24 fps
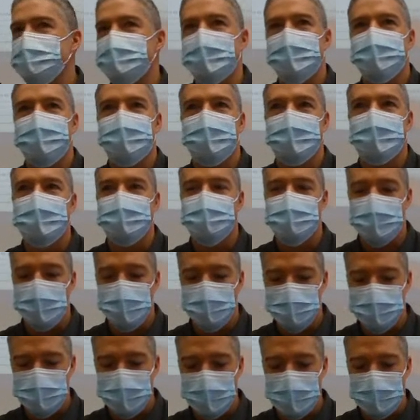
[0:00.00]
Definitely C
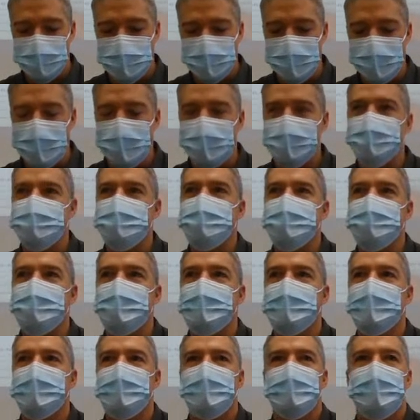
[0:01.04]
or G is next.
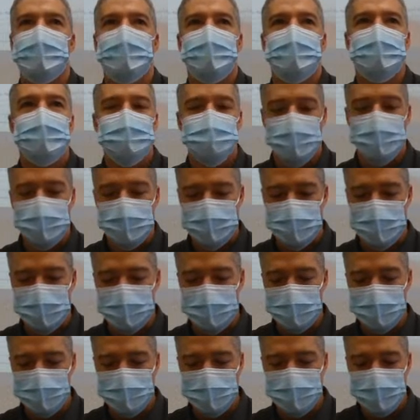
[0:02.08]
Which one's
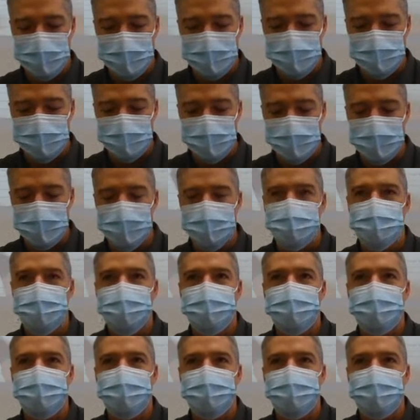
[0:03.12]
older, C or G?